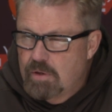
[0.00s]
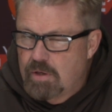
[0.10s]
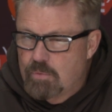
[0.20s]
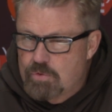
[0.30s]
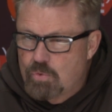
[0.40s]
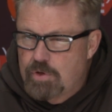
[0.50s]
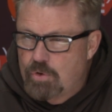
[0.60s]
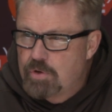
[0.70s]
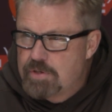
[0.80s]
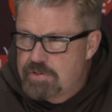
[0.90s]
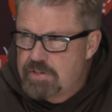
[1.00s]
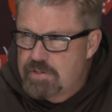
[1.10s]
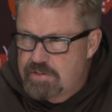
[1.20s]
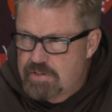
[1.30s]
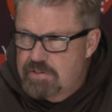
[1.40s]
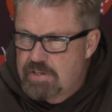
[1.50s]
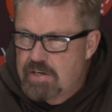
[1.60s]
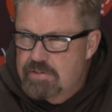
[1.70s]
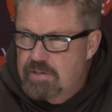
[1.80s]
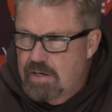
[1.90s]
And it was really good to see the
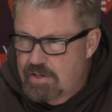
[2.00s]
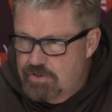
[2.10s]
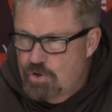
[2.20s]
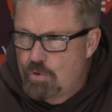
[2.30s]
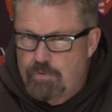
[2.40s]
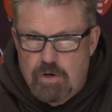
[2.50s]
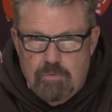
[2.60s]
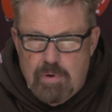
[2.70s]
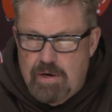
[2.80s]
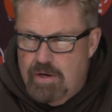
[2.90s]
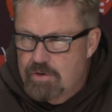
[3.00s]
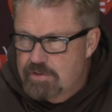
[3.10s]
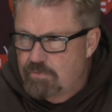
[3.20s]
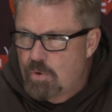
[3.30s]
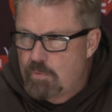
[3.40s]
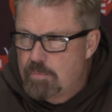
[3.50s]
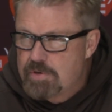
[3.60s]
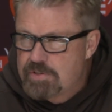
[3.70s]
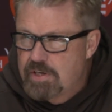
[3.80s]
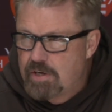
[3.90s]
success kind of show for everybody else of what we've
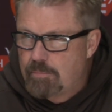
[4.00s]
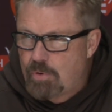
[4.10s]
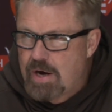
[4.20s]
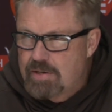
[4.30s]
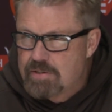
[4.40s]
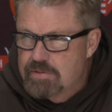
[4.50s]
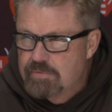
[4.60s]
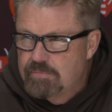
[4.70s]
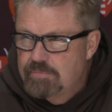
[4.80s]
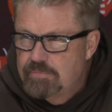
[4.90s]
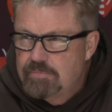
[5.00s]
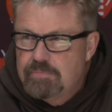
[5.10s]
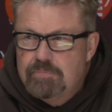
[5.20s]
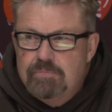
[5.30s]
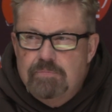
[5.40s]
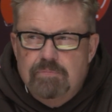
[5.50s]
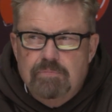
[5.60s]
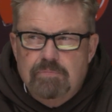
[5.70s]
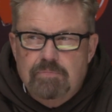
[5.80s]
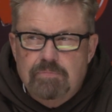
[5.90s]
been seeing in practice
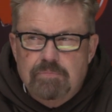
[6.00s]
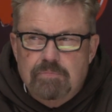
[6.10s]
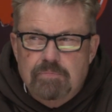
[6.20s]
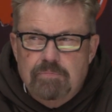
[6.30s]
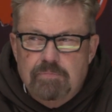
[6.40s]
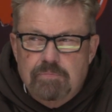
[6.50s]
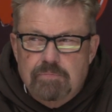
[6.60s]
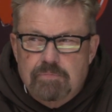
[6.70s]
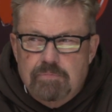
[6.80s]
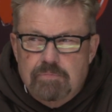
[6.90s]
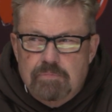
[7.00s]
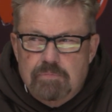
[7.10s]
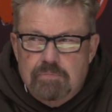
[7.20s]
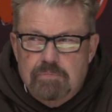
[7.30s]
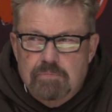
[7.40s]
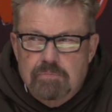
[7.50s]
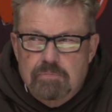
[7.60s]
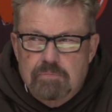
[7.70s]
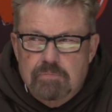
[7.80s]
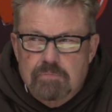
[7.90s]
huge, but how rare is it to
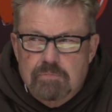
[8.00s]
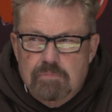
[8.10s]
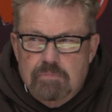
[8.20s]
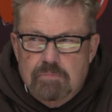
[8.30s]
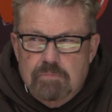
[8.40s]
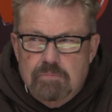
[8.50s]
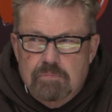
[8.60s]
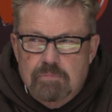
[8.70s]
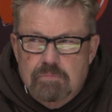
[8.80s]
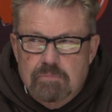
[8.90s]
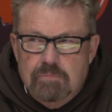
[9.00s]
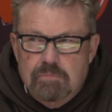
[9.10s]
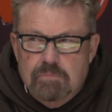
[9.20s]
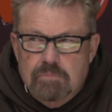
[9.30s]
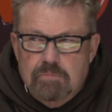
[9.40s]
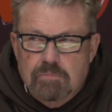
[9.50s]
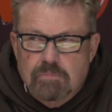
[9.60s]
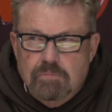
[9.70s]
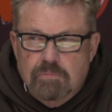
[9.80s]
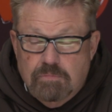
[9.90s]
get anybody kind of
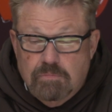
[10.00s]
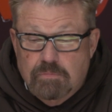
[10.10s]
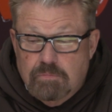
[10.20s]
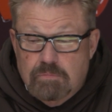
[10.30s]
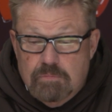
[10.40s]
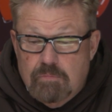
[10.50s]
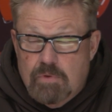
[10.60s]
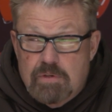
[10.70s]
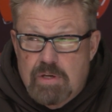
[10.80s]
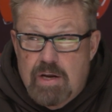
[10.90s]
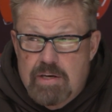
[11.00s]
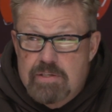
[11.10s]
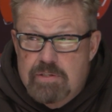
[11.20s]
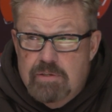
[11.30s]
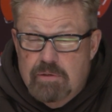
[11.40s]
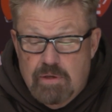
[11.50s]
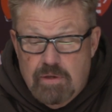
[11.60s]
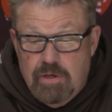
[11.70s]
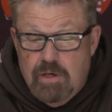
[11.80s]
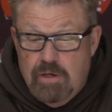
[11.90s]
mid-season that has an impact? Not easy,
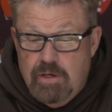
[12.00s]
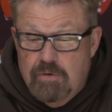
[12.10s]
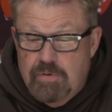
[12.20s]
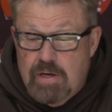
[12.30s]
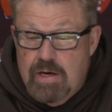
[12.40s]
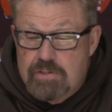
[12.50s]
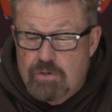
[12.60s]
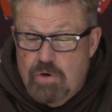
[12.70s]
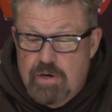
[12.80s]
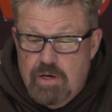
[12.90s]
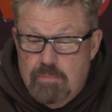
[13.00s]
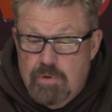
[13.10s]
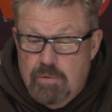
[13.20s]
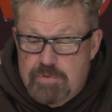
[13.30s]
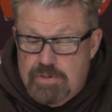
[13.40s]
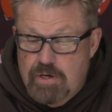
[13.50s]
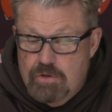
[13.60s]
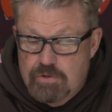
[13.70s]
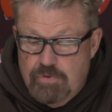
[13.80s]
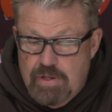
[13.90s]
and and give the guys credit up
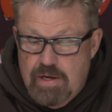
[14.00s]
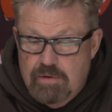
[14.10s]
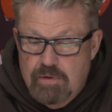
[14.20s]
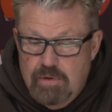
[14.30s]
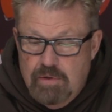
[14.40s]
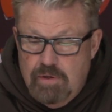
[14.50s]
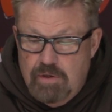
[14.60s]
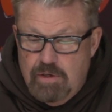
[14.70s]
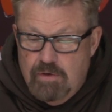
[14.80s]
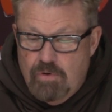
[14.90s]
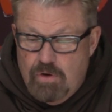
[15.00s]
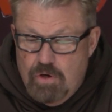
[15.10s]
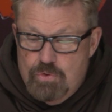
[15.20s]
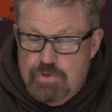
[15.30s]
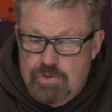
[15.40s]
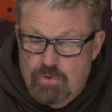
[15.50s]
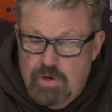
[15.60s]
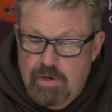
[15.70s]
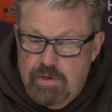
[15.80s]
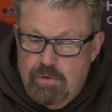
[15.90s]
upstairs for that, and give our coaches
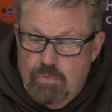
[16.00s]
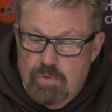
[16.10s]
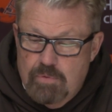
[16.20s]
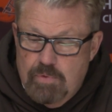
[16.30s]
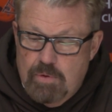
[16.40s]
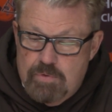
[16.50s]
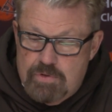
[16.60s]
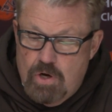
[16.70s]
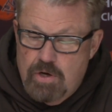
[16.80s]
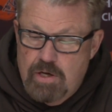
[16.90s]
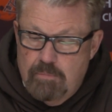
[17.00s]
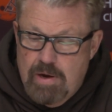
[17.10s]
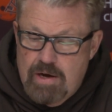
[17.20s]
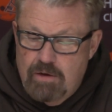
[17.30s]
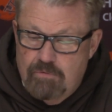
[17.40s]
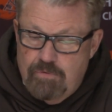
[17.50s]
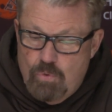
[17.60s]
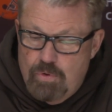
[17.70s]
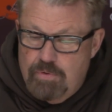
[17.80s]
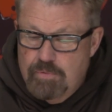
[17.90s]
credit that were that was talking back and
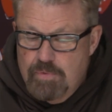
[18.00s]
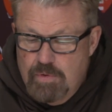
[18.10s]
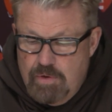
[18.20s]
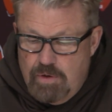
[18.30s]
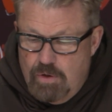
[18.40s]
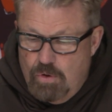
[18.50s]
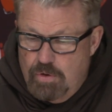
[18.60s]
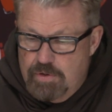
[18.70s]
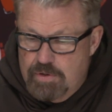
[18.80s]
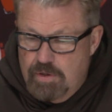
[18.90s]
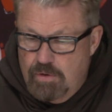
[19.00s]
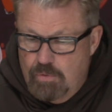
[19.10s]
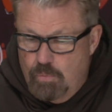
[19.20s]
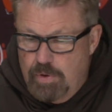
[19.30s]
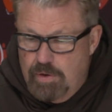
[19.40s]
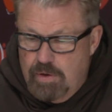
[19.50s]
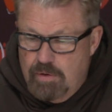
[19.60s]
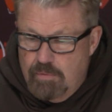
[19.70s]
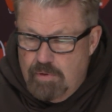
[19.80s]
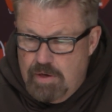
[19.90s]
forth, you know, on the, when
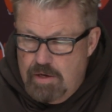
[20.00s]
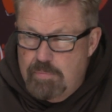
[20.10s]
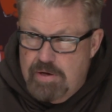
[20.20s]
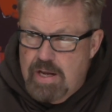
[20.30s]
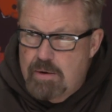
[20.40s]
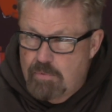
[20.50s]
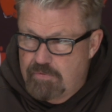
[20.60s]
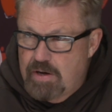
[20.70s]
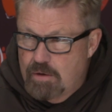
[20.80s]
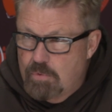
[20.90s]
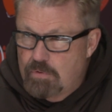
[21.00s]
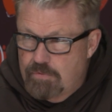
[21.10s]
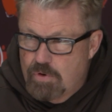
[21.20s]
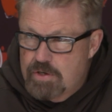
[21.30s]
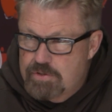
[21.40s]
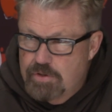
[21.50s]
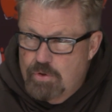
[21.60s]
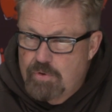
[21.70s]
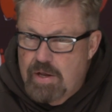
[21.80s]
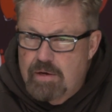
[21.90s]
he became available for us to
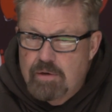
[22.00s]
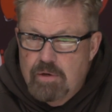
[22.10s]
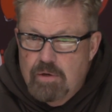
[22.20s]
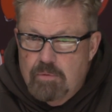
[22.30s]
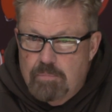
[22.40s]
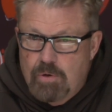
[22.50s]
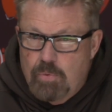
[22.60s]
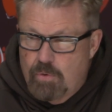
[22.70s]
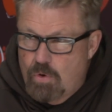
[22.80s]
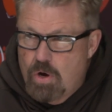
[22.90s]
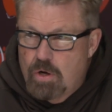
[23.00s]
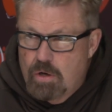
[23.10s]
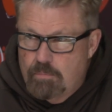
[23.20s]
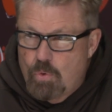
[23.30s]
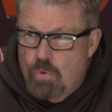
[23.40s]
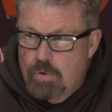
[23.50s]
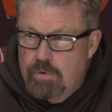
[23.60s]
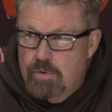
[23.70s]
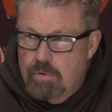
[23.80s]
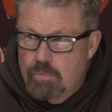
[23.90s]
do that, but we were all on
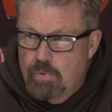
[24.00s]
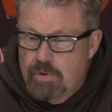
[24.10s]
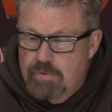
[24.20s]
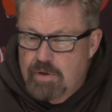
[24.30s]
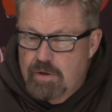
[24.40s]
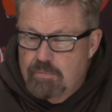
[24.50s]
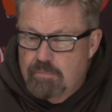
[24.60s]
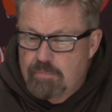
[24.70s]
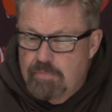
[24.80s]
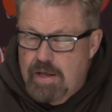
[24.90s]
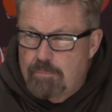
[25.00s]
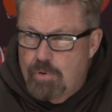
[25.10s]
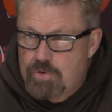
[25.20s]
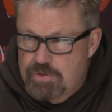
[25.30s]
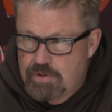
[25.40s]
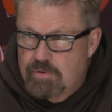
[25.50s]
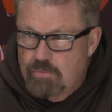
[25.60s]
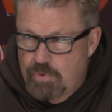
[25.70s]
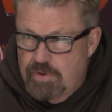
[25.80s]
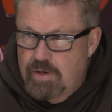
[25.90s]
board with uh, that person
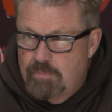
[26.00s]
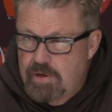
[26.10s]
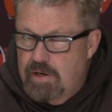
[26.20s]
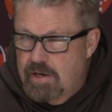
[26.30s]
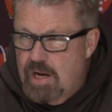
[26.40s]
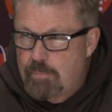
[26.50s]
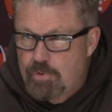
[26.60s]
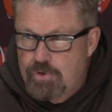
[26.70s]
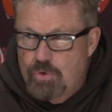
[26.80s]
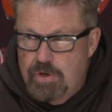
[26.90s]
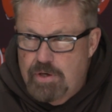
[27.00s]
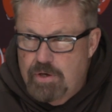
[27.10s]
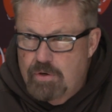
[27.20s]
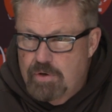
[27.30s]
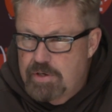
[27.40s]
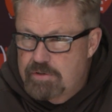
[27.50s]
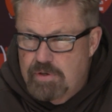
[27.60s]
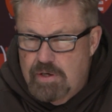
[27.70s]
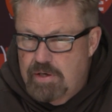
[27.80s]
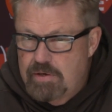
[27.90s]
with him getting an opportunity here, and he's
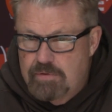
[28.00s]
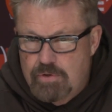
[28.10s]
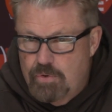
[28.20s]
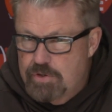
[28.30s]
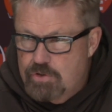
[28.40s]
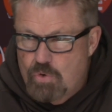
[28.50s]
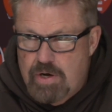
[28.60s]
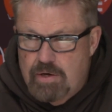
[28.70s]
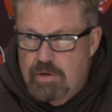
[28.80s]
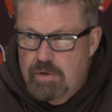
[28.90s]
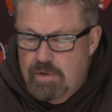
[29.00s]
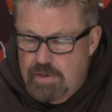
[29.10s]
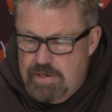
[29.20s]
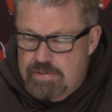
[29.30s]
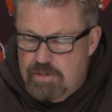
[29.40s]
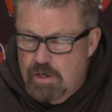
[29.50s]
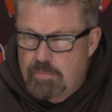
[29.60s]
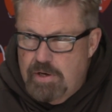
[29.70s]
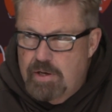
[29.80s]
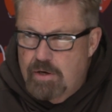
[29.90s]
and he to his credit, he's
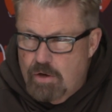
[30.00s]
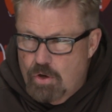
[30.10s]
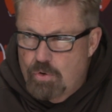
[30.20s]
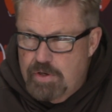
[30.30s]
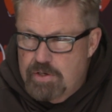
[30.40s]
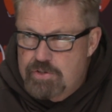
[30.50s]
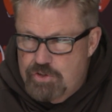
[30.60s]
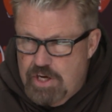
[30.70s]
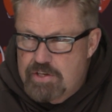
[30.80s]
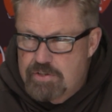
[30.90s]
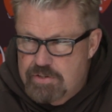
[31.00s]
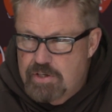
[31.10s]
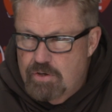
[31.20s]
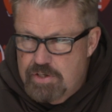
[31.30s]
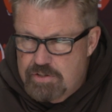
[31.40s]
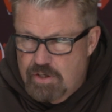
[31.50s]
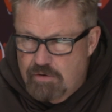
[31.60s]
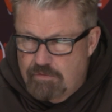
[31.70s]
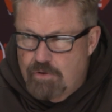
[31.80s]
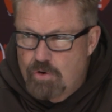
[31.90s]
come in and earned his chances here. He's done
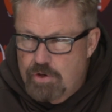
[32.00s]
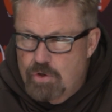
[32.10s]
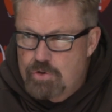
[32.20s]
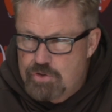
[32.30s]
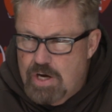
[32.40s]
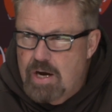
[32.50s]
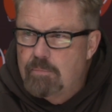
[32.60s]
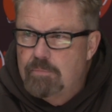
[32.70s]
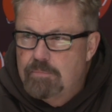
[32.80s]
a very good job.